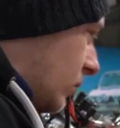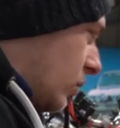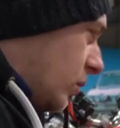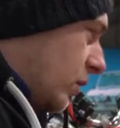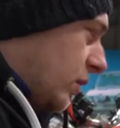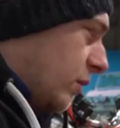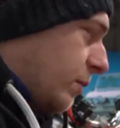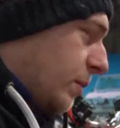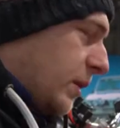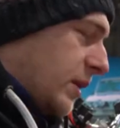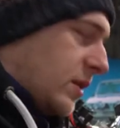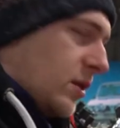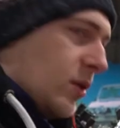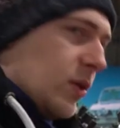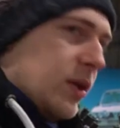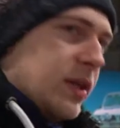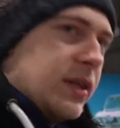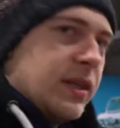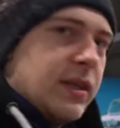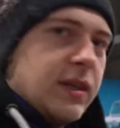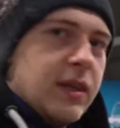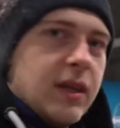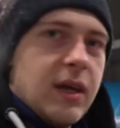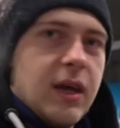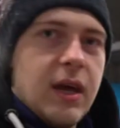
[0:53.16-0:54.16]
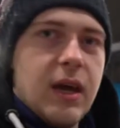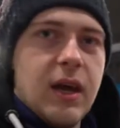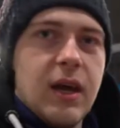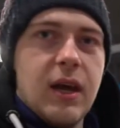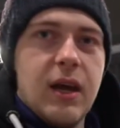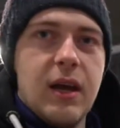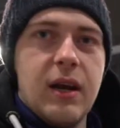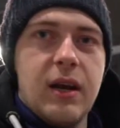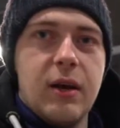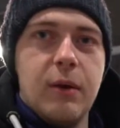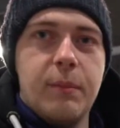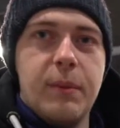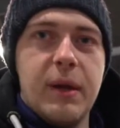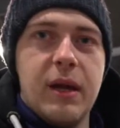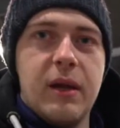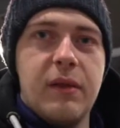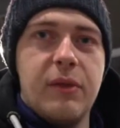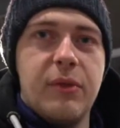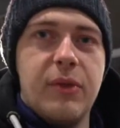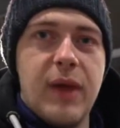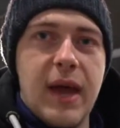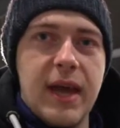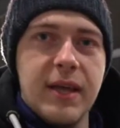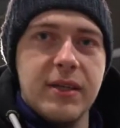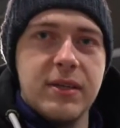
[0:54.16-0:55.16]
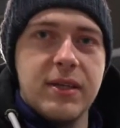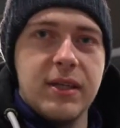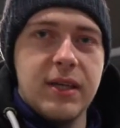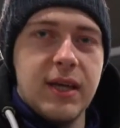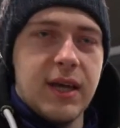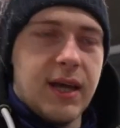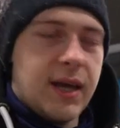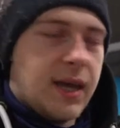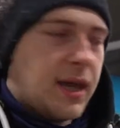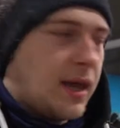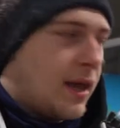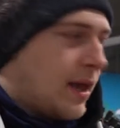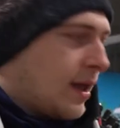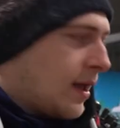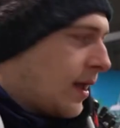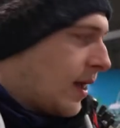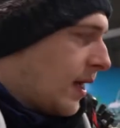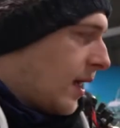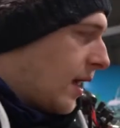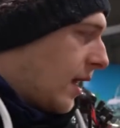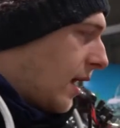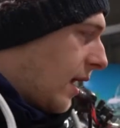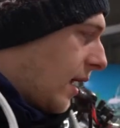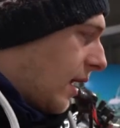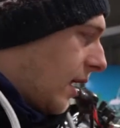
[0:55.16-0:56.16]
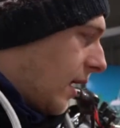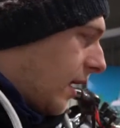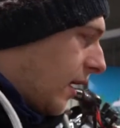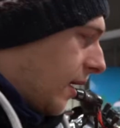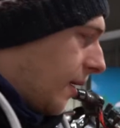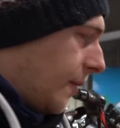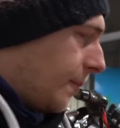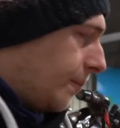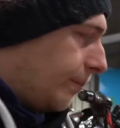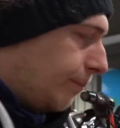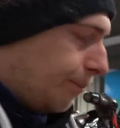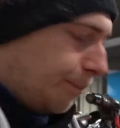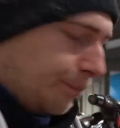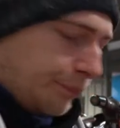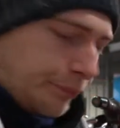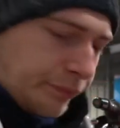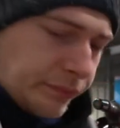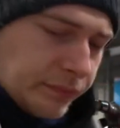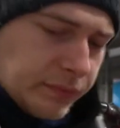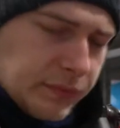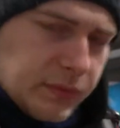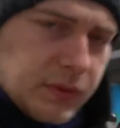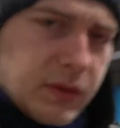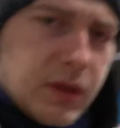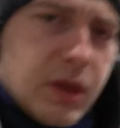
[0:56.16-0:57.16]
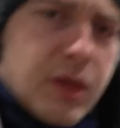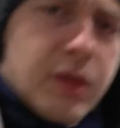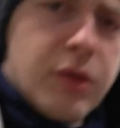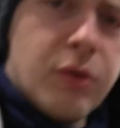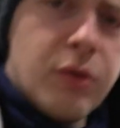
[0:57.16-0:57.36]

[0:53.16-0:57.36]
will be doing a little bit of that today. The